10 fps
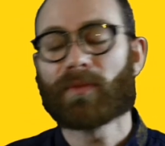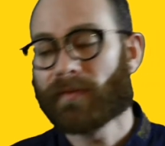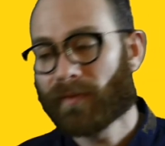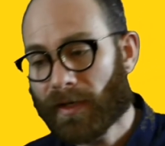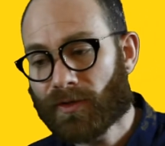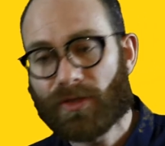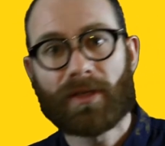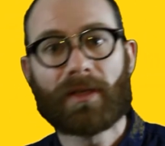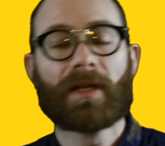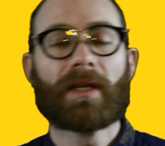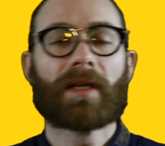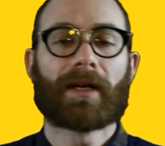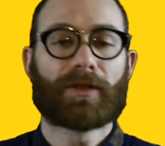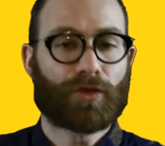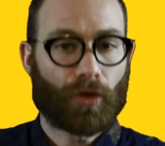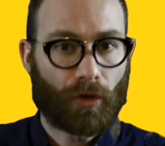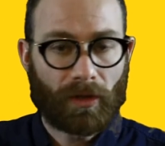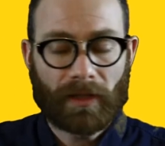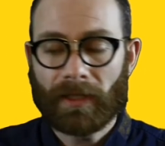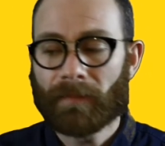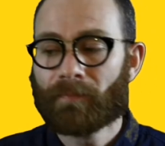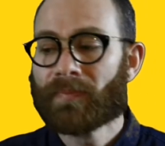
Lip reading: reflection, journaling,